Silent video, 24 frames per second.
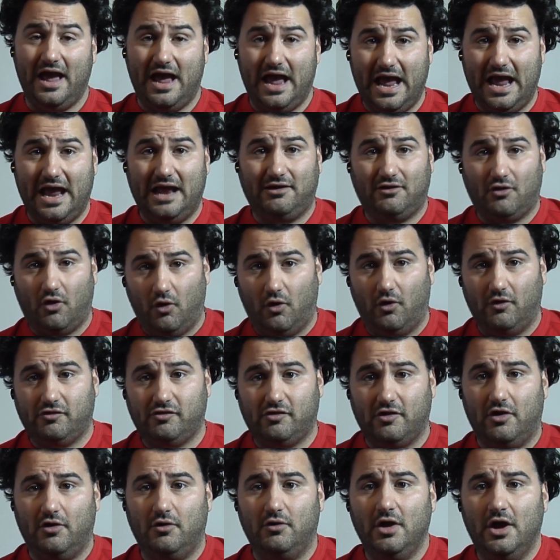and
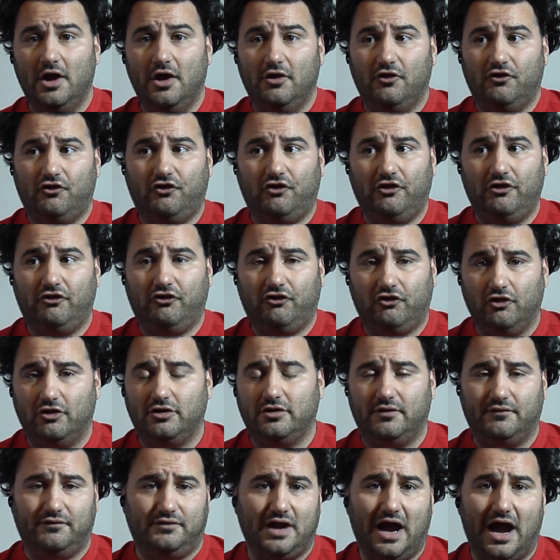also, she
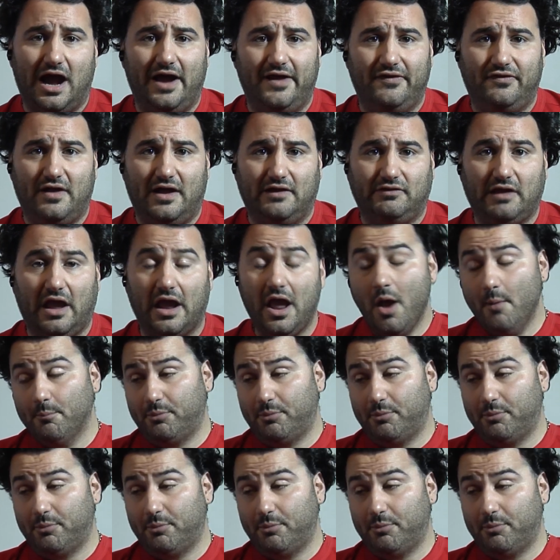shouldn't have died that day.